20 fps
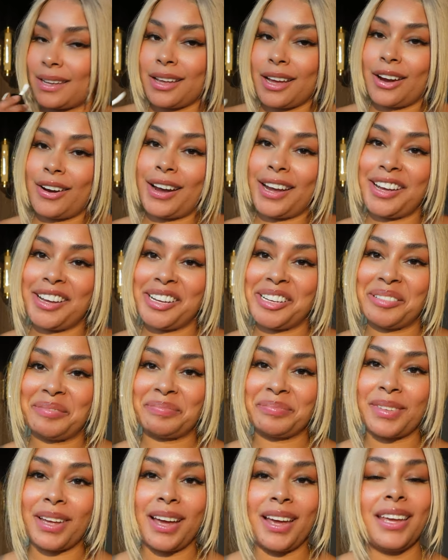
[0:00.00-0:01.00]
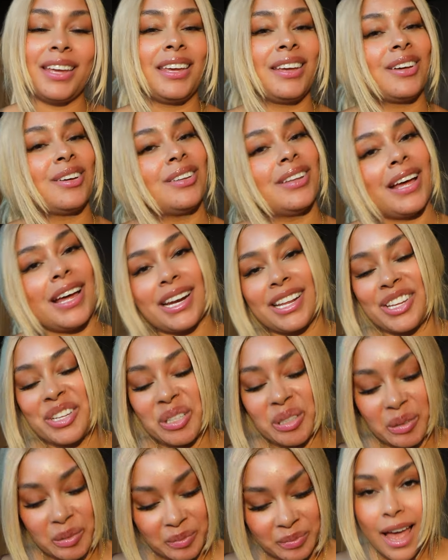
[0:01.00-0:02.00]
All right, y'all, I ain't gonna lie to you.
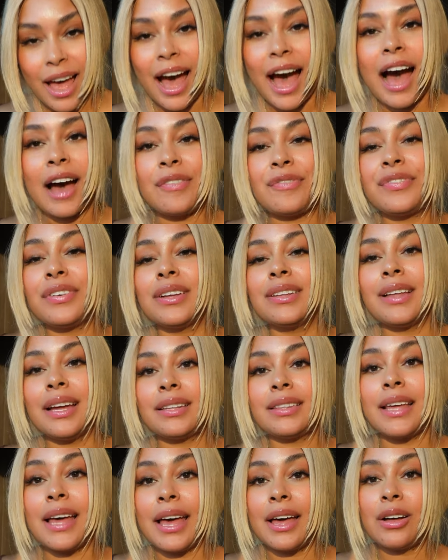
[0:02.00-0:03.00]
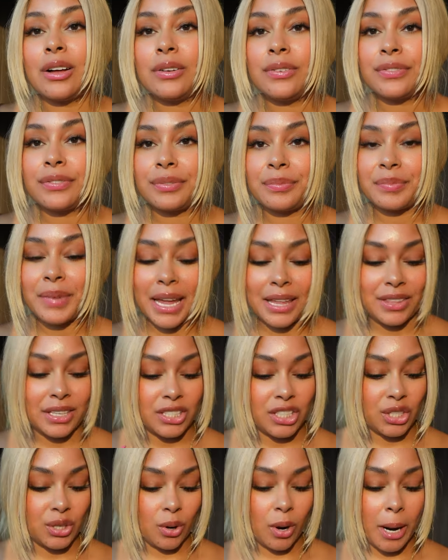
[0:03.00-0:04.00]
I feel like the e.l.f. and the
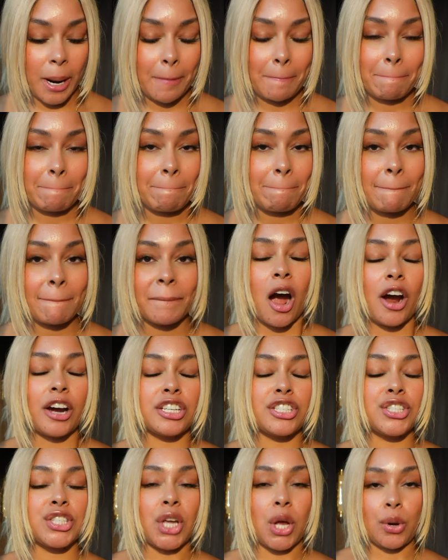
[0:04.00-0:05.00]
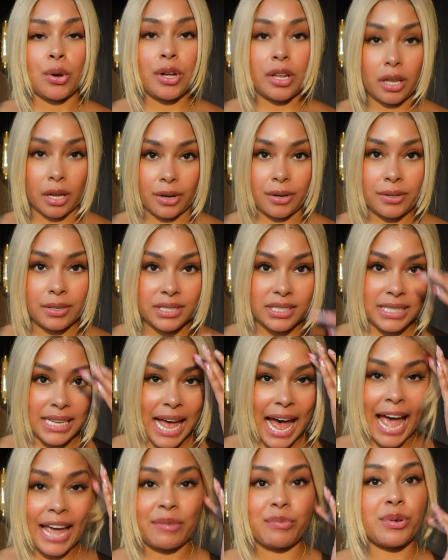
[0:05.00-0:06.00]
Dior are so close.
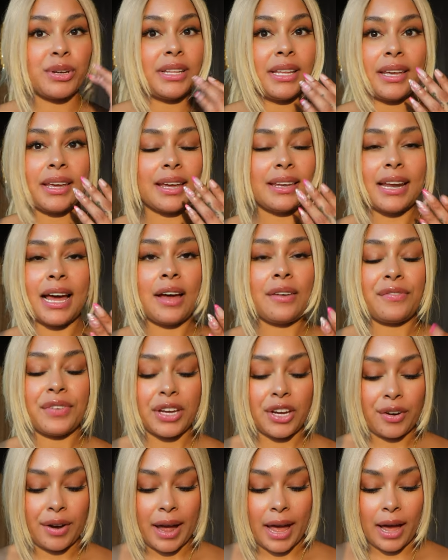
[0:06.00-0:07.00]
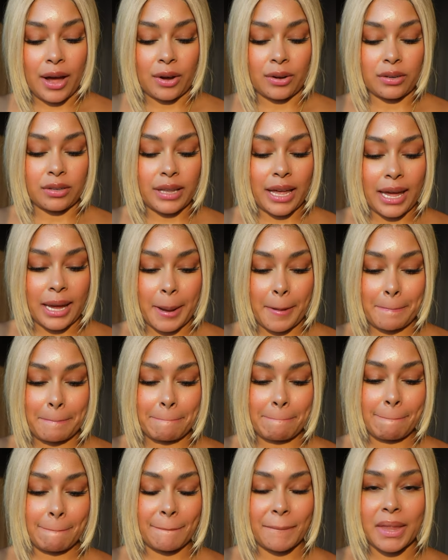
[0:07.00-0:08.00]
I really cannot figure out like
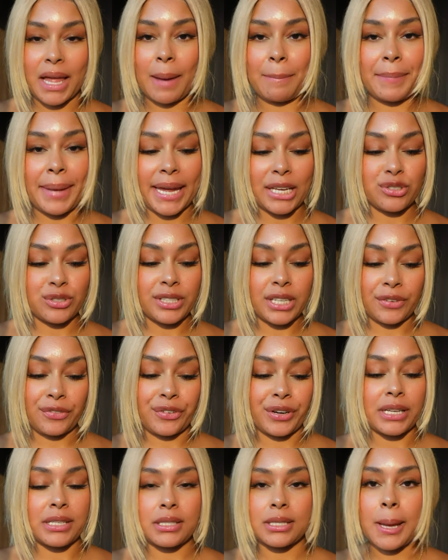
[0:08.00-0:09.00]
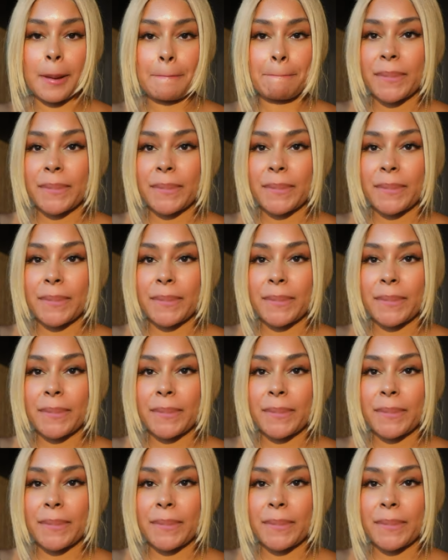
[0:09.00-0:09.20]
a major difference.